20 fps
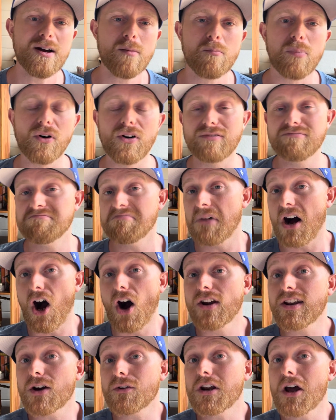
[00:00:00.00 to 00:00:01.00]
But
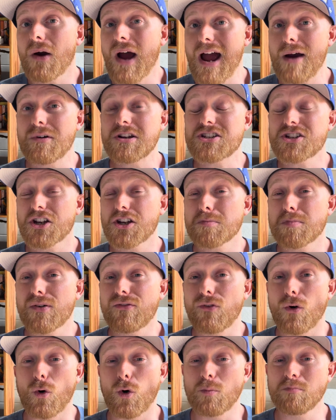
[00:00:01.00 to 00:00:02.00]
I don't know how it's going to
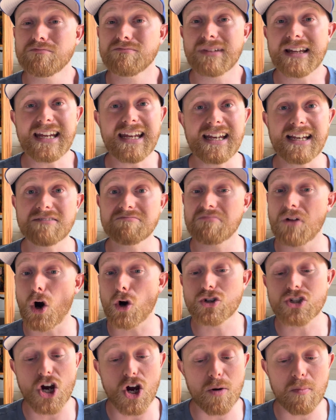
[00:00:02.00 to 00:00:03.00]
perform in
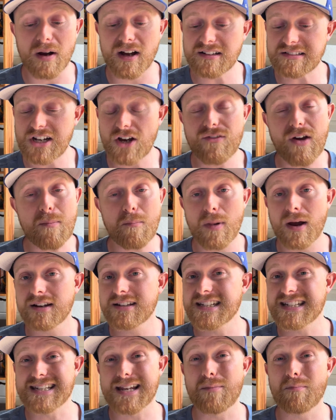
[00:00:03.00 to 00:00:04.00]
October, November,
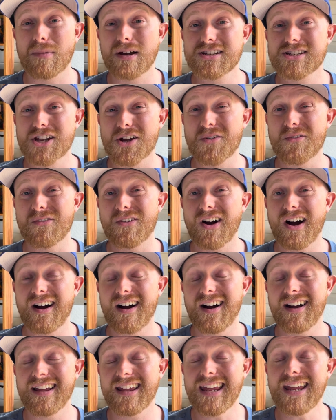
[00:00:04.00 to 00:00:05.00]
December. So
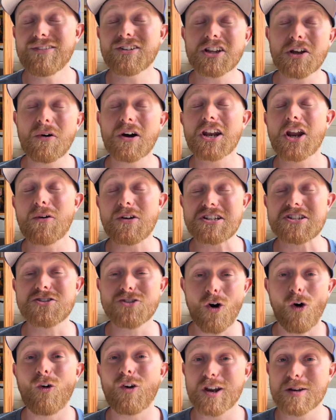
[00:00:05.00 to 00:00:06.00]
even though I know it's
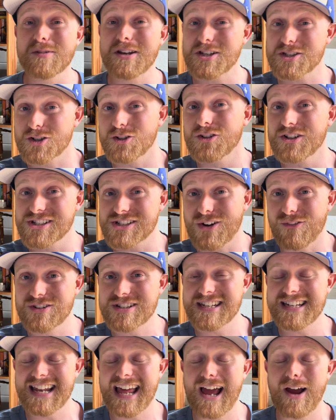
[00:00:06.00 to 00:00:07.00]
not going to be as good as
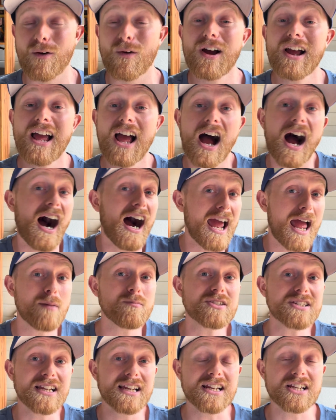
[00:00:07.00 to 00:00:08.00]
obviously now, I am
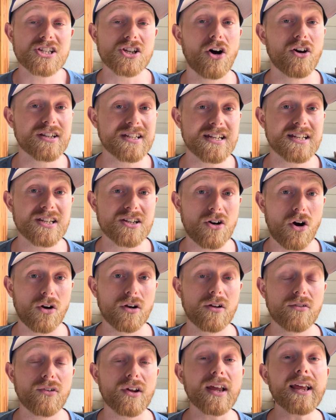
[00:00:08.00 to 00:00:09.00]
still excited to
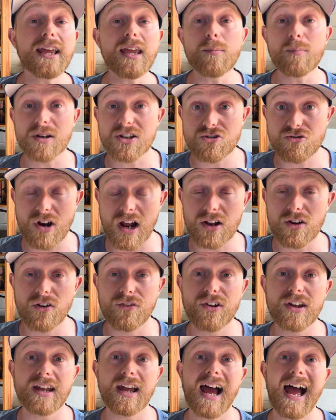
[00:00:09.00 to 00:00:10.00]
kind of keep a track
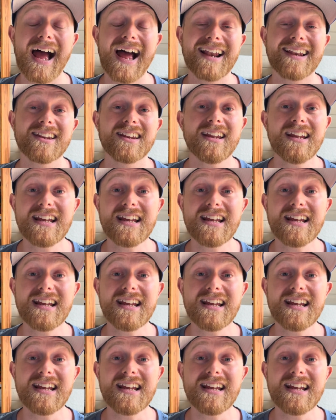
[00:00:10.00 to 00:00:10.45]
of it and